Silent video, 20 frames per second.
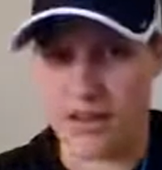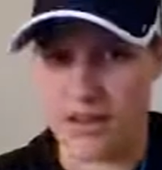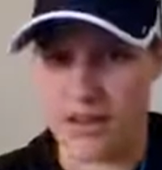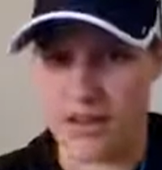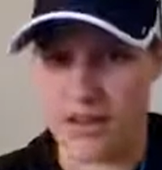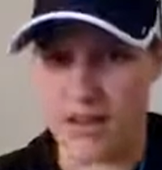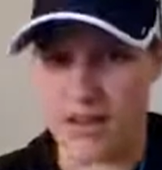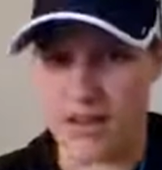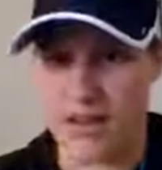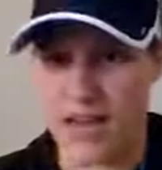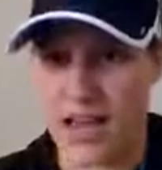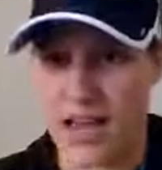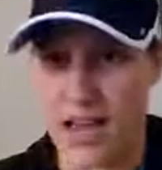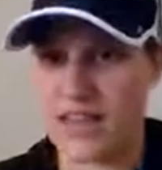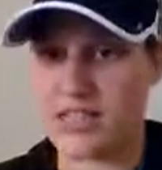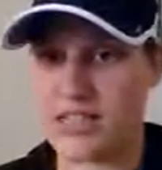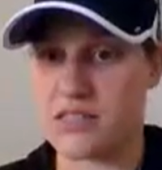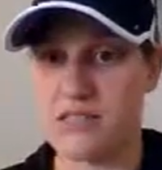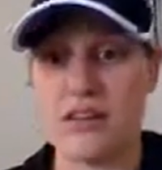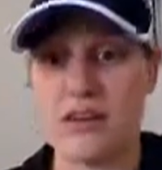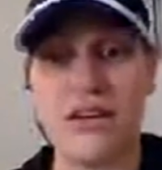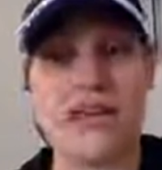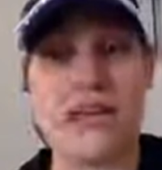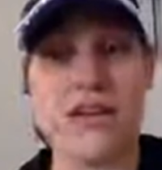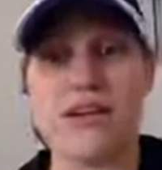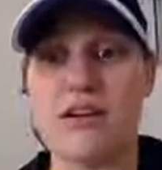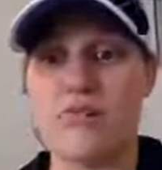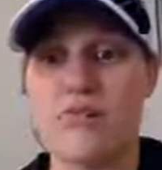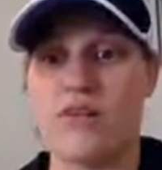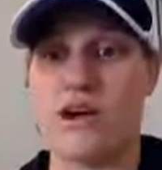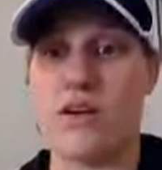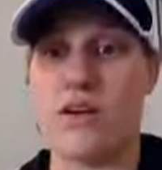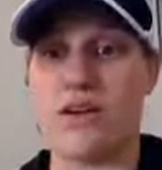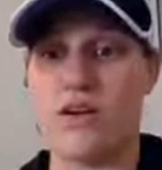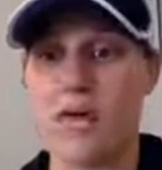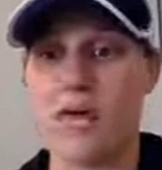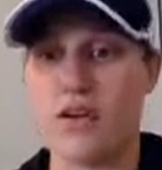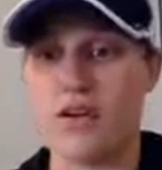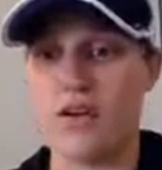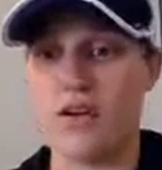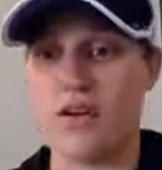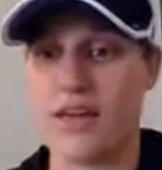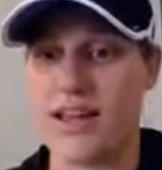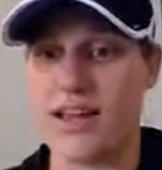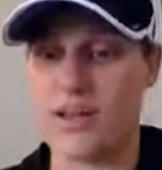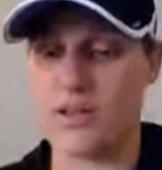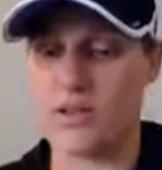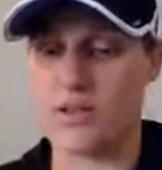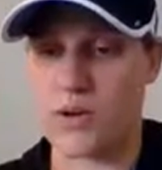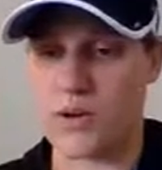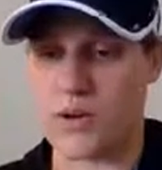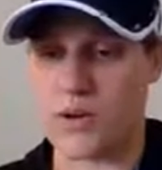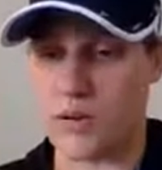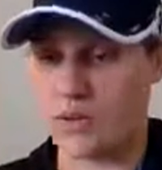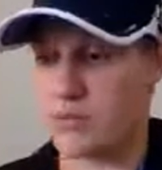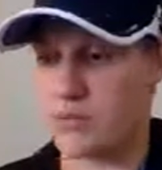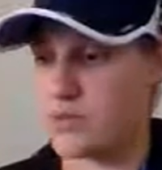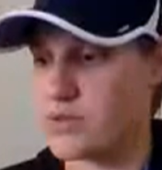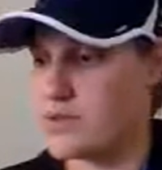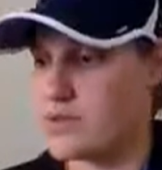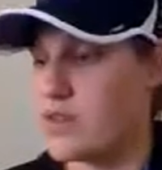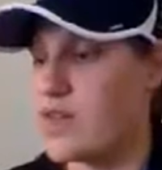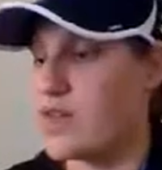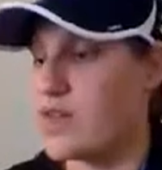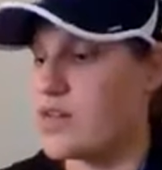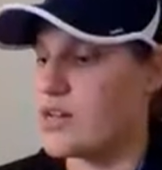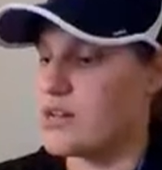on both sides, meaning combine all like terms.